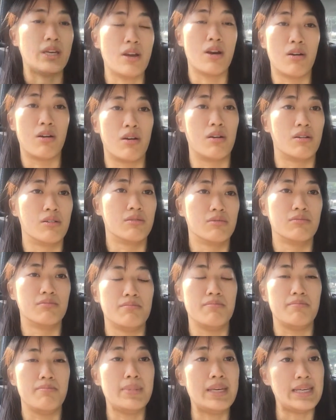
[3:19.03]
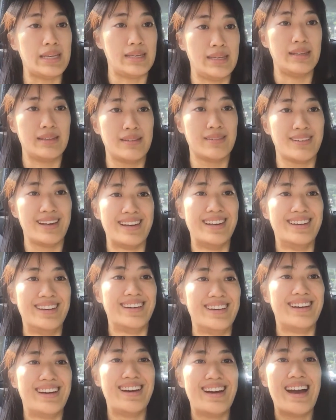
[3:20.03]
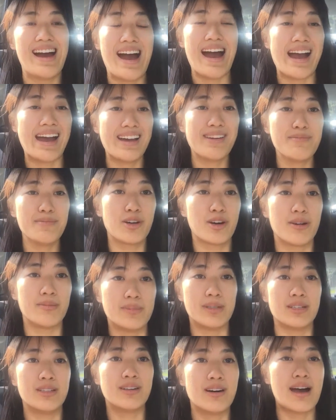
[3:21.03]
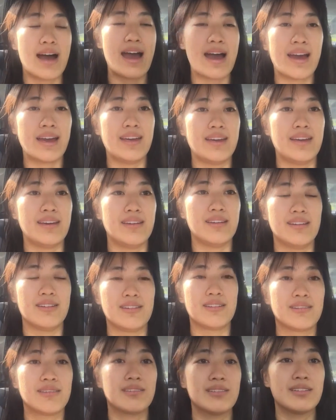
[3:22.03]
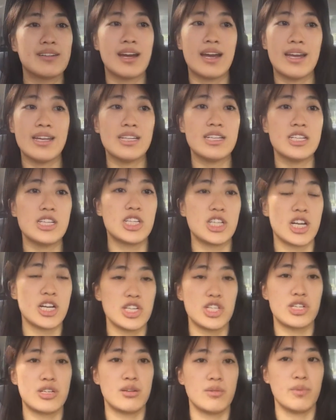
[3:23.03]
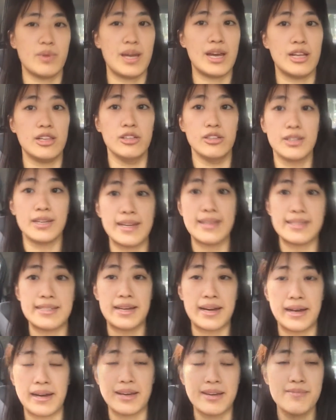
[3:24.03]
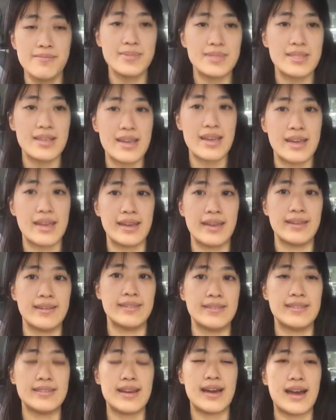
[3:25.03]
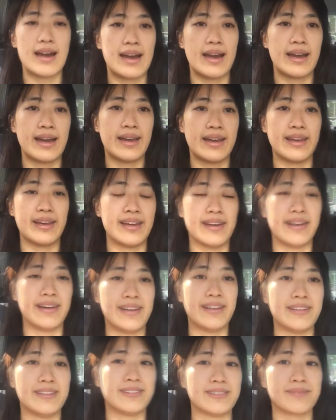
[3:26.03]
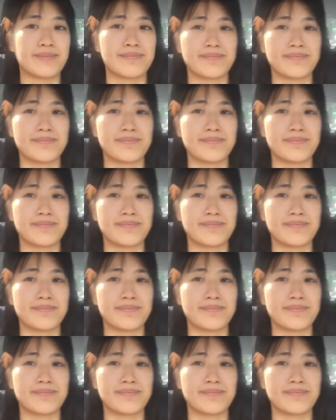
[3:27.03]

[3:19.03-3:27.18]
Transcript: are me. I'm normal. I kind of judge the way I look at times, and I